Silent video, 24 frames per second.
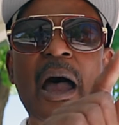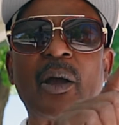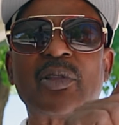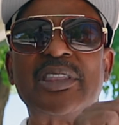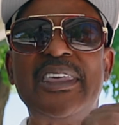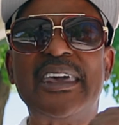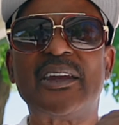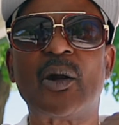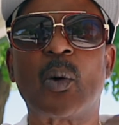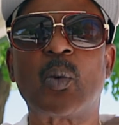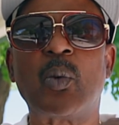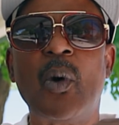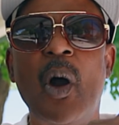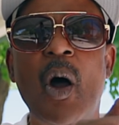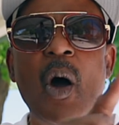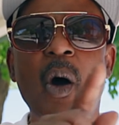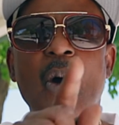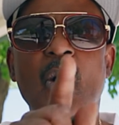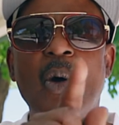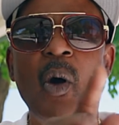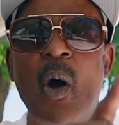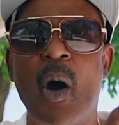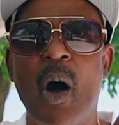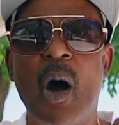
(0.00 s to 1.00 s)
I did a
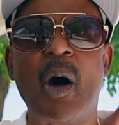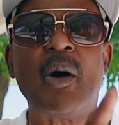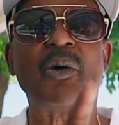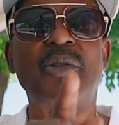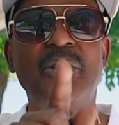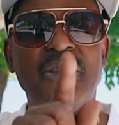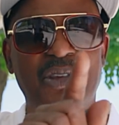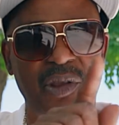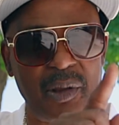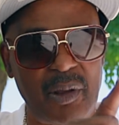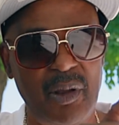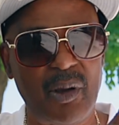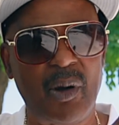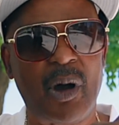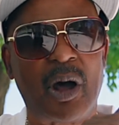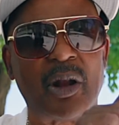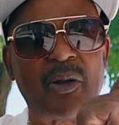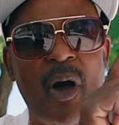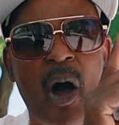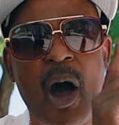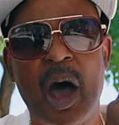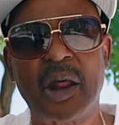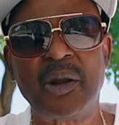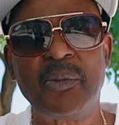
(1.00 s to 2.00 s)
roll call.
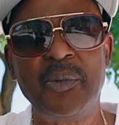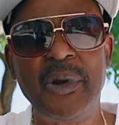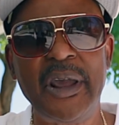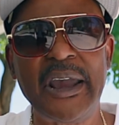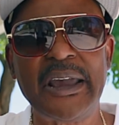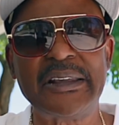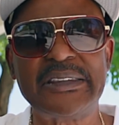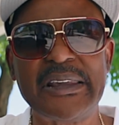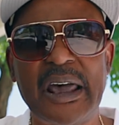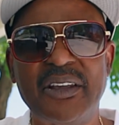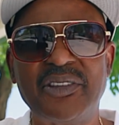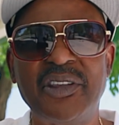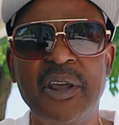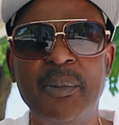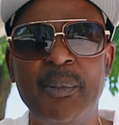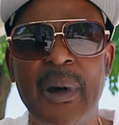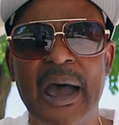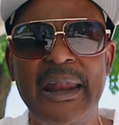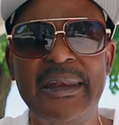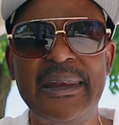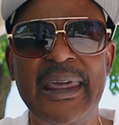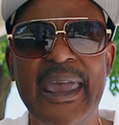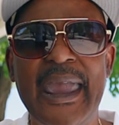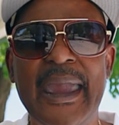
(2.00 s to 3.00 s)
Uh, all them niggas that's in
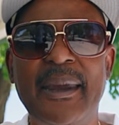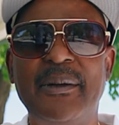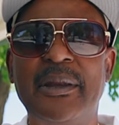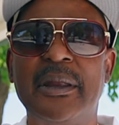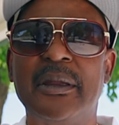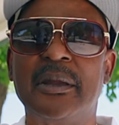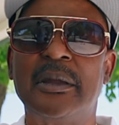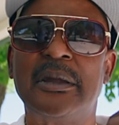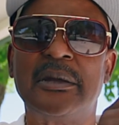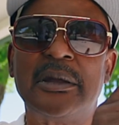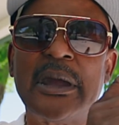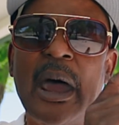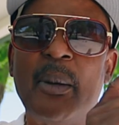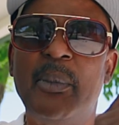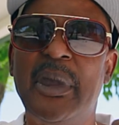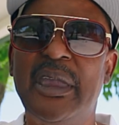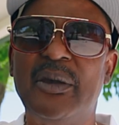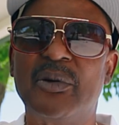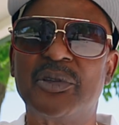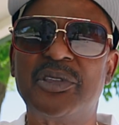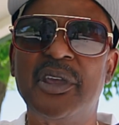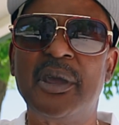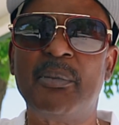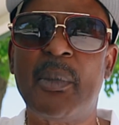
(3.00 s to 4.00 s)
my name, I
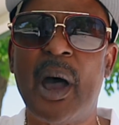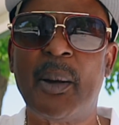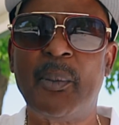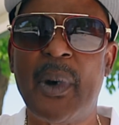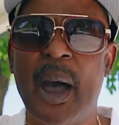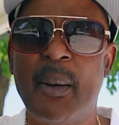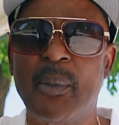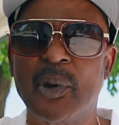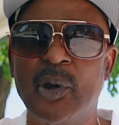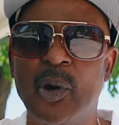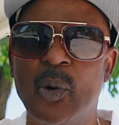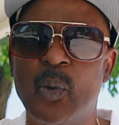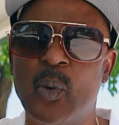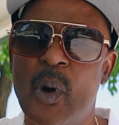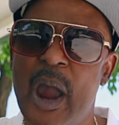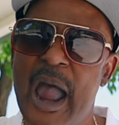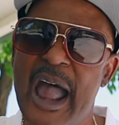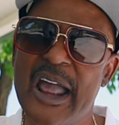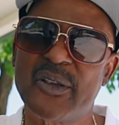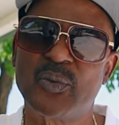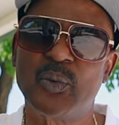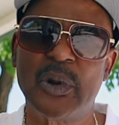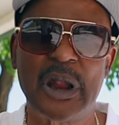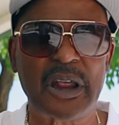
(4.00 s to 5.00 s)
mean, it was in my mama
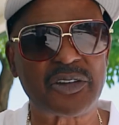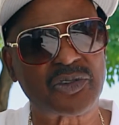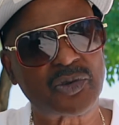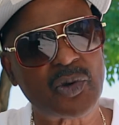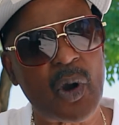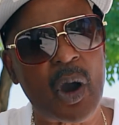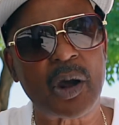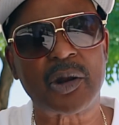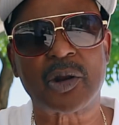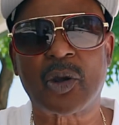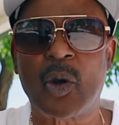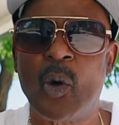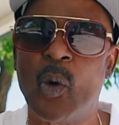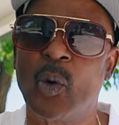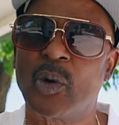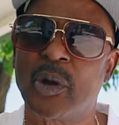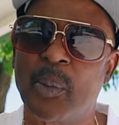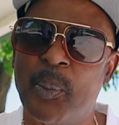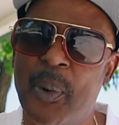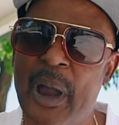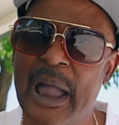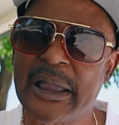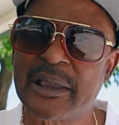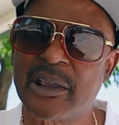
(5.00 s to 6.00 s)
garage when I started
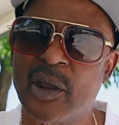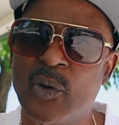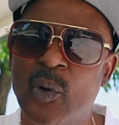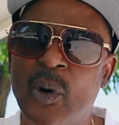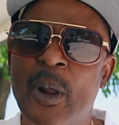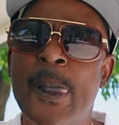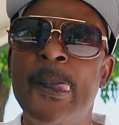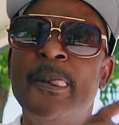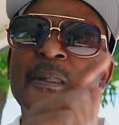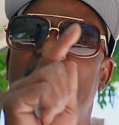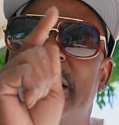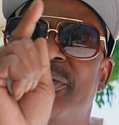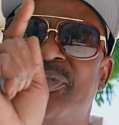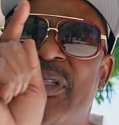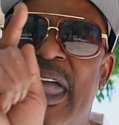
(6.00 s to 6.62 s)
calling the pocket court.